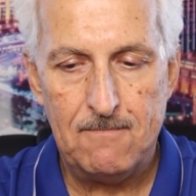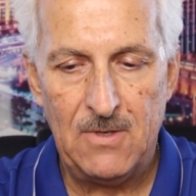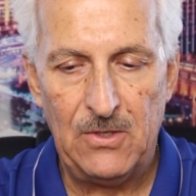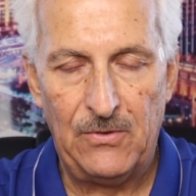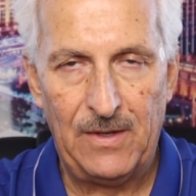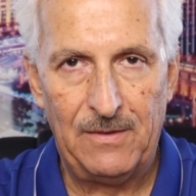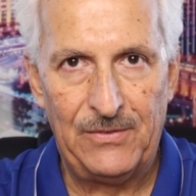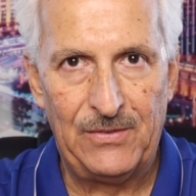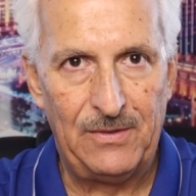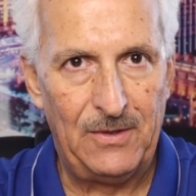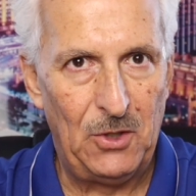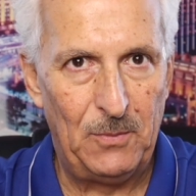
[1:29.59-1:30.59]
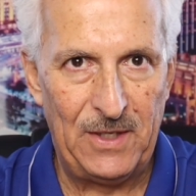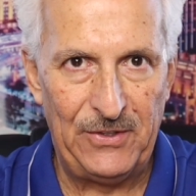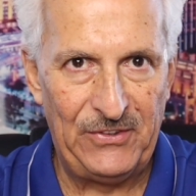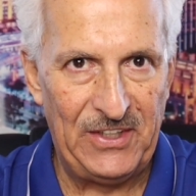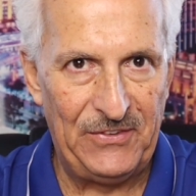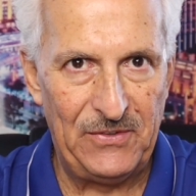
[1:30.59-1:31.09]
You know, it's a little bit of
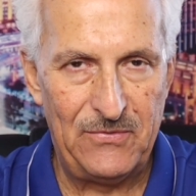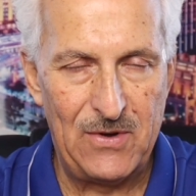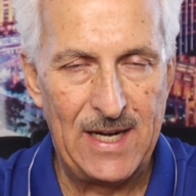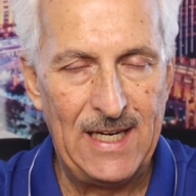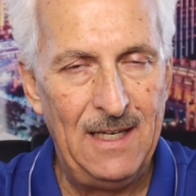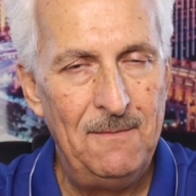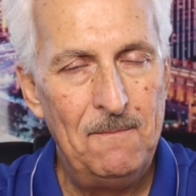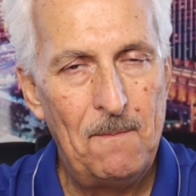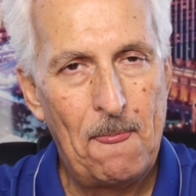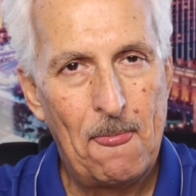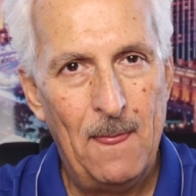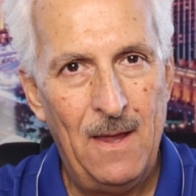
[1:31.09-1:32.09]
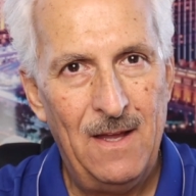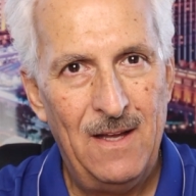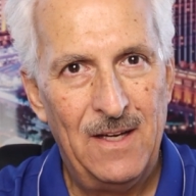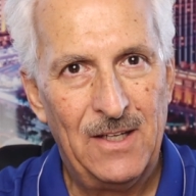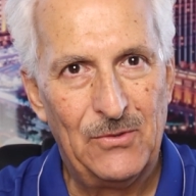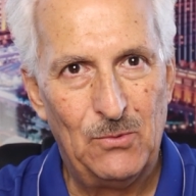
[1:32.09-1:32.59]
schizophrenia.
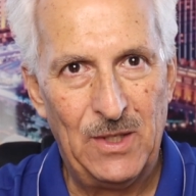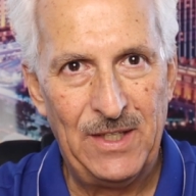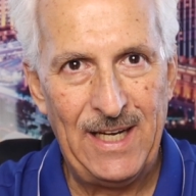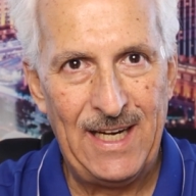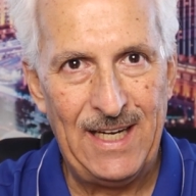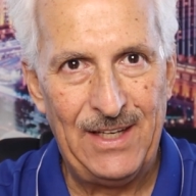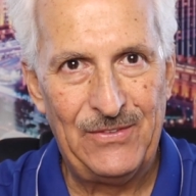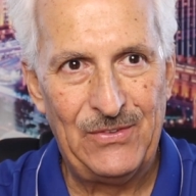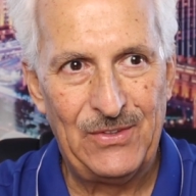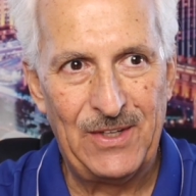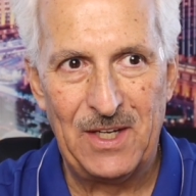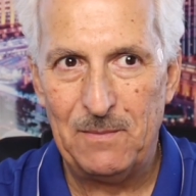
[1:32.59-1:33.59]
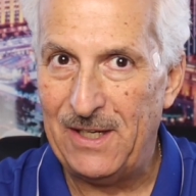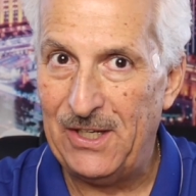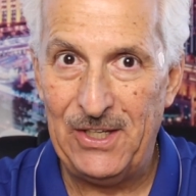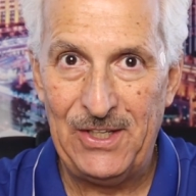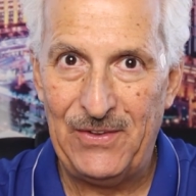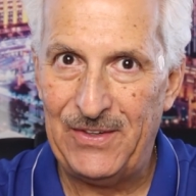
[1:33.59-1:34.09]
Because one day it's going to be
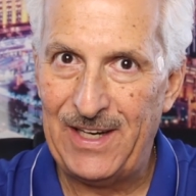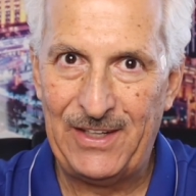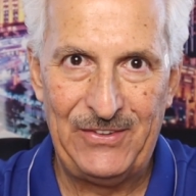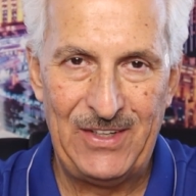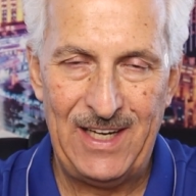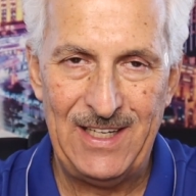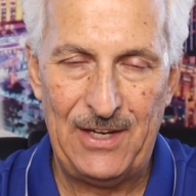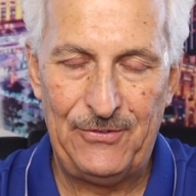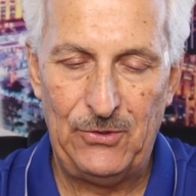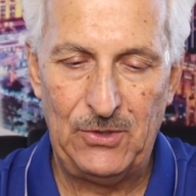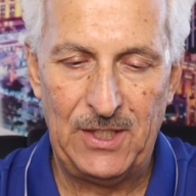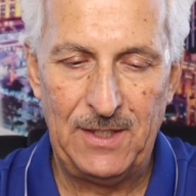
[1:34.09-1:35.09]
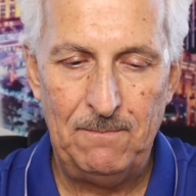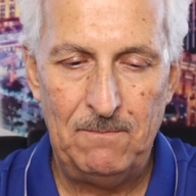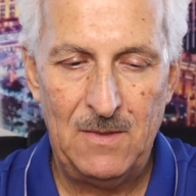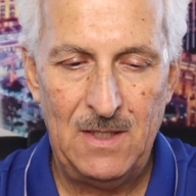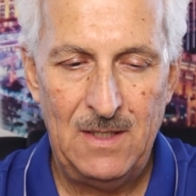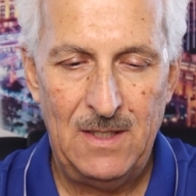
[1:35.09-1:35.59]
good and the next day not so good.
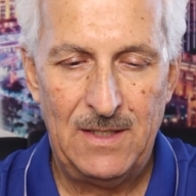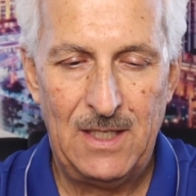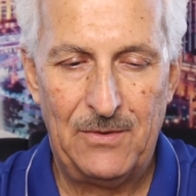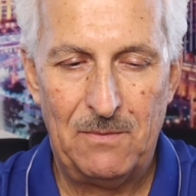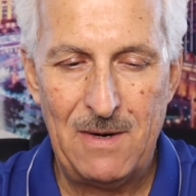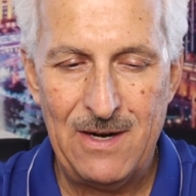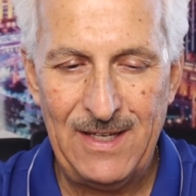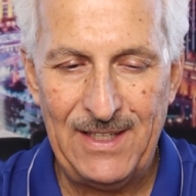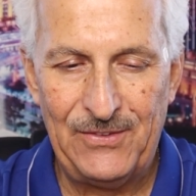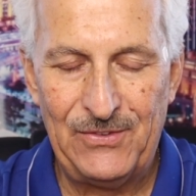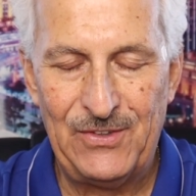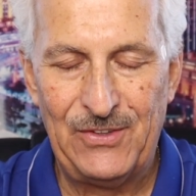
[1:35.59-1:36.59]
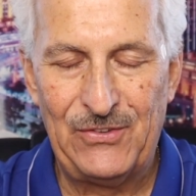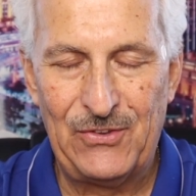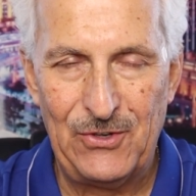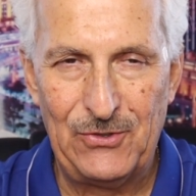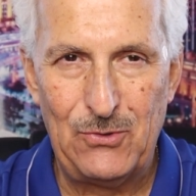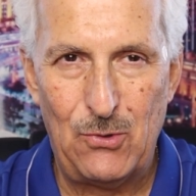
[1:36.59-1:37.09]
Now the markets, this
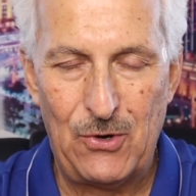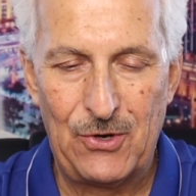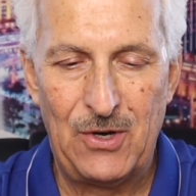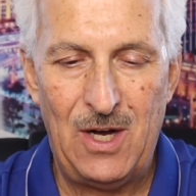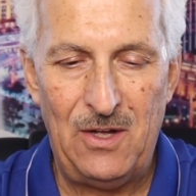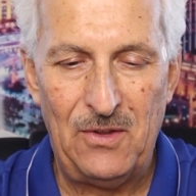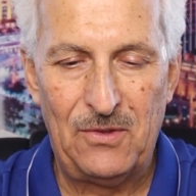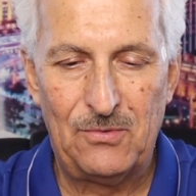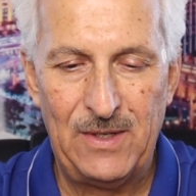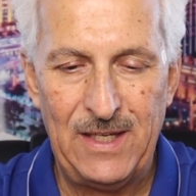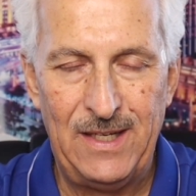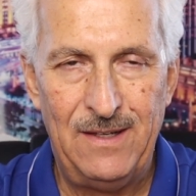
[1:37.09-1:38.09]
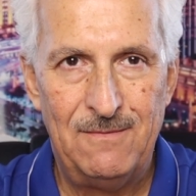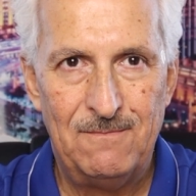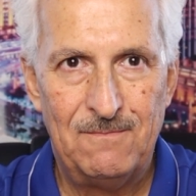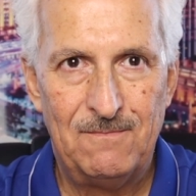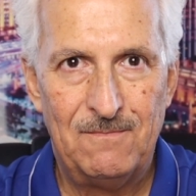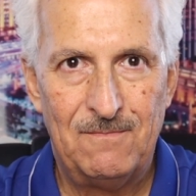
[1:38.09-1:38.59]
third quarter, all three
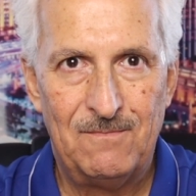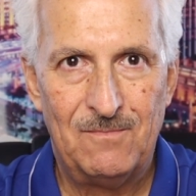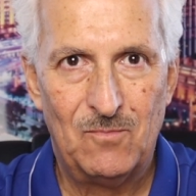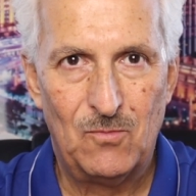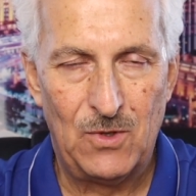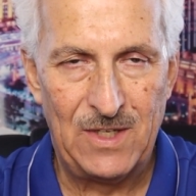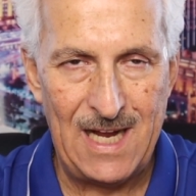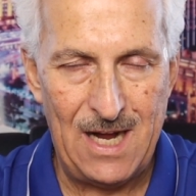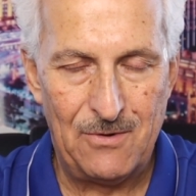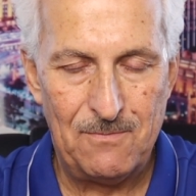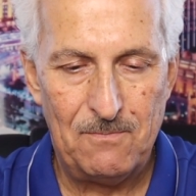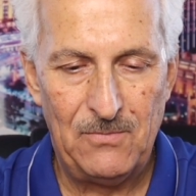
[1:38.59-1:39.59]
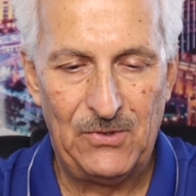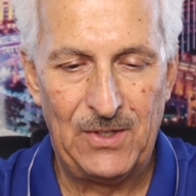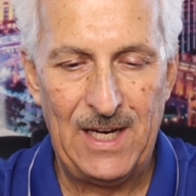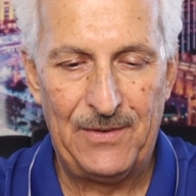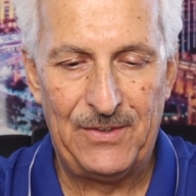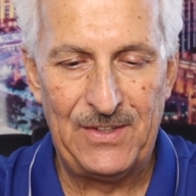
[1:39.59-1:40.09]
were down. So
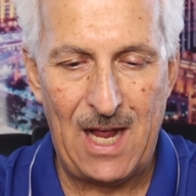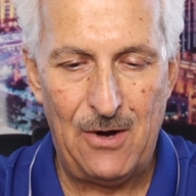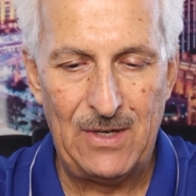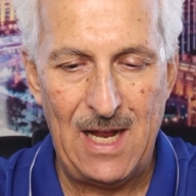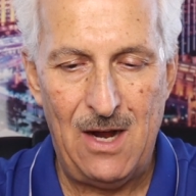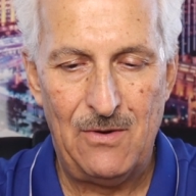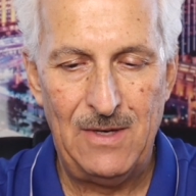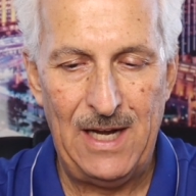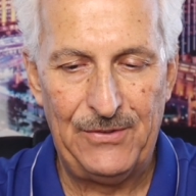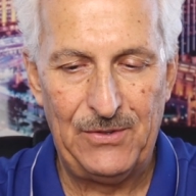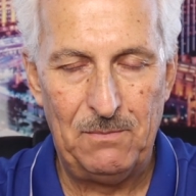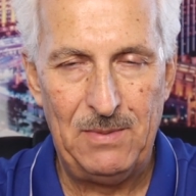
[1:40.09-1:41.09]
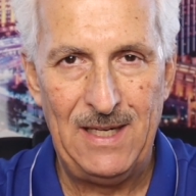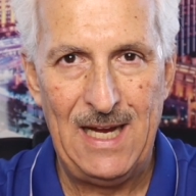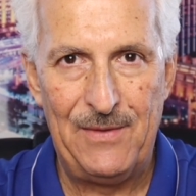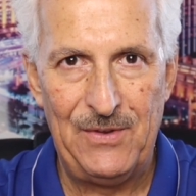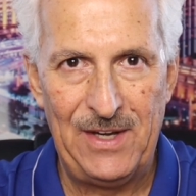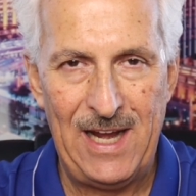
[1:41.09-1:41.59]
you had the Dow down, S&P
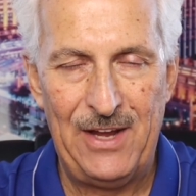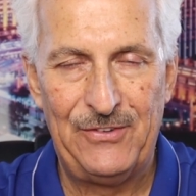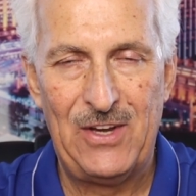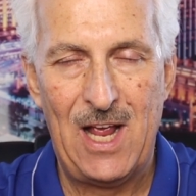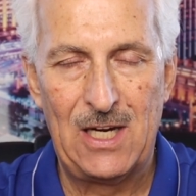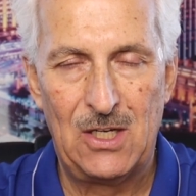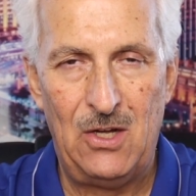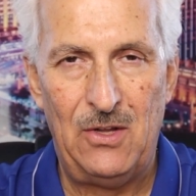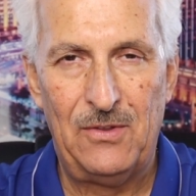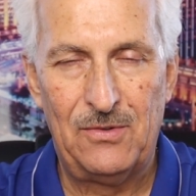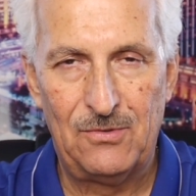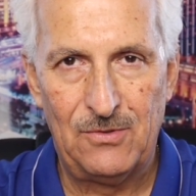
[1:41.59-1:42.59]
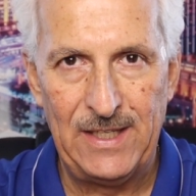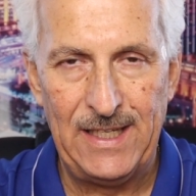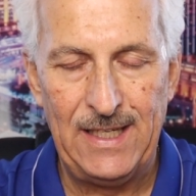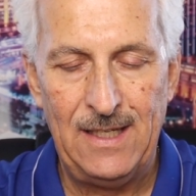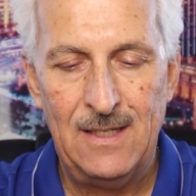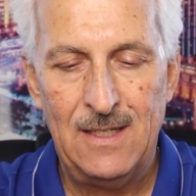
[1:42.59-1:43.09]
and the NASDAQ, all
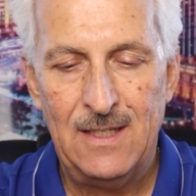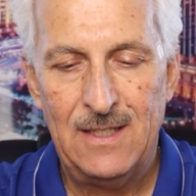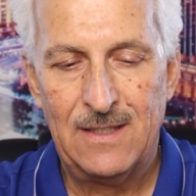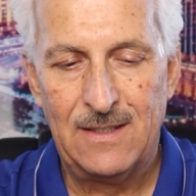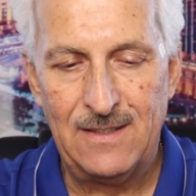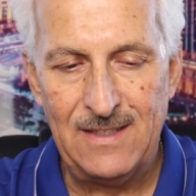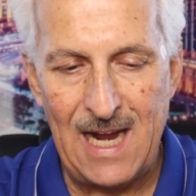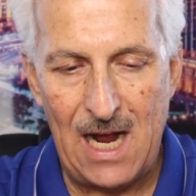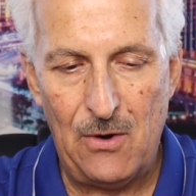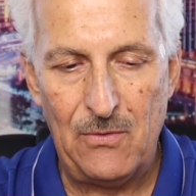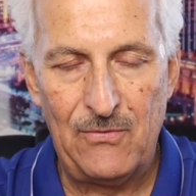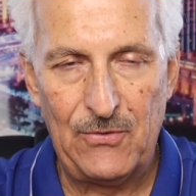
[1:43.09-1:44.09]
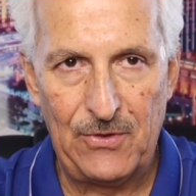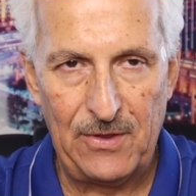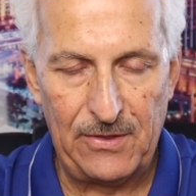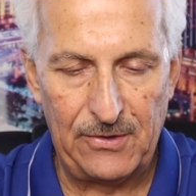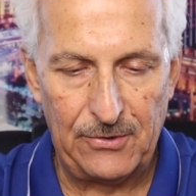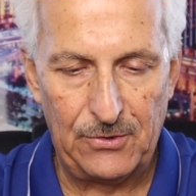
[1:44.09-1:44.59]
three down for the
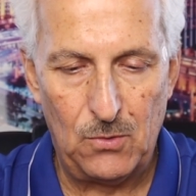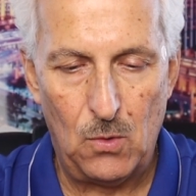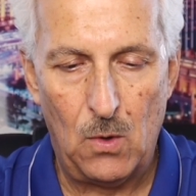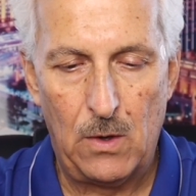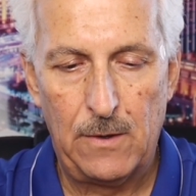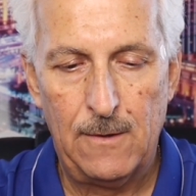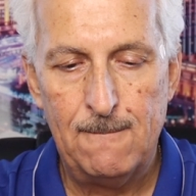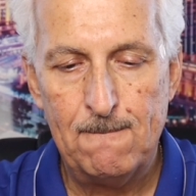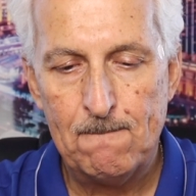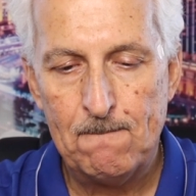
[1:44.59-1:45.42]
third quarter.